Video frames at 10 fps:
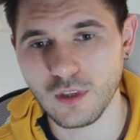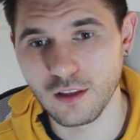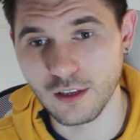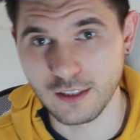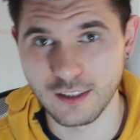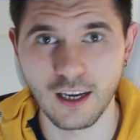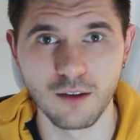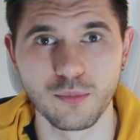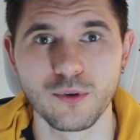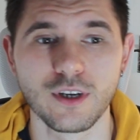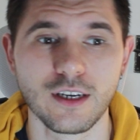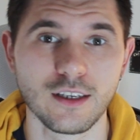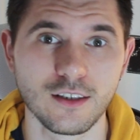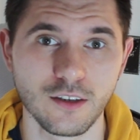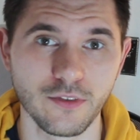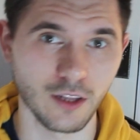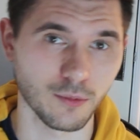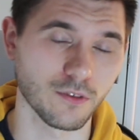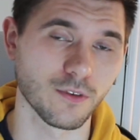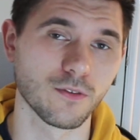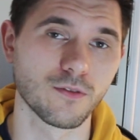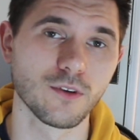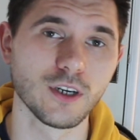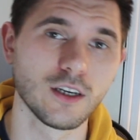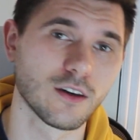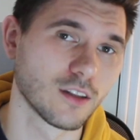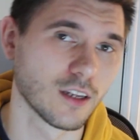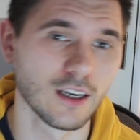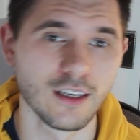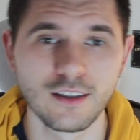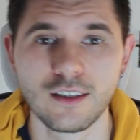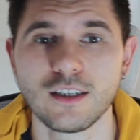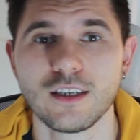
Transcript: The second book is available for free online.